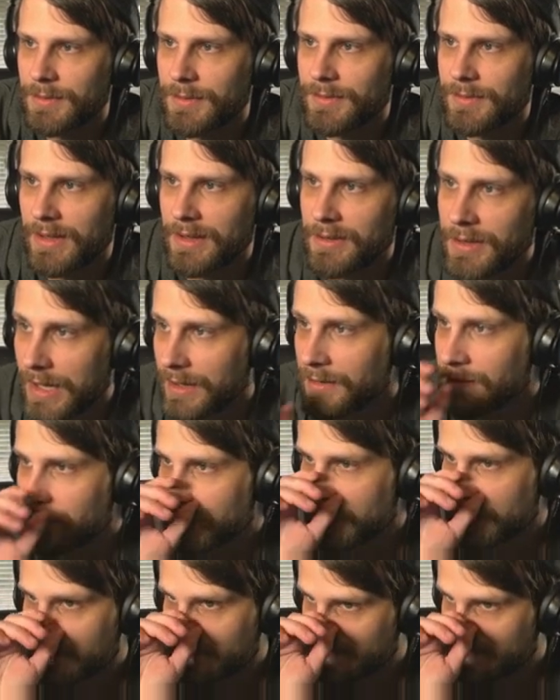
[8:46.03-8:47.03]
Okay,
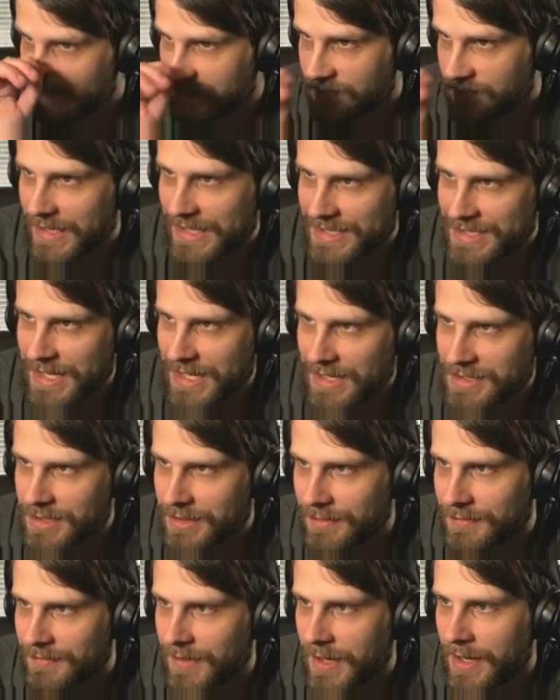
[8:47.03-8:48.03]
that's
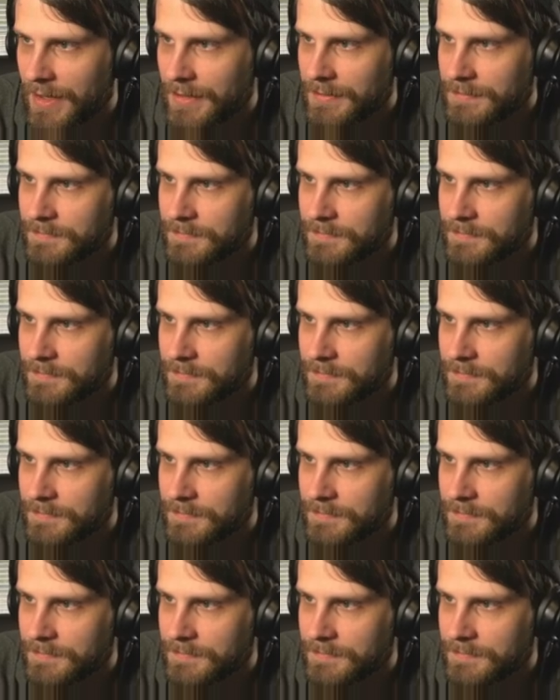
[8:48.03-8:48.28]
actually fine.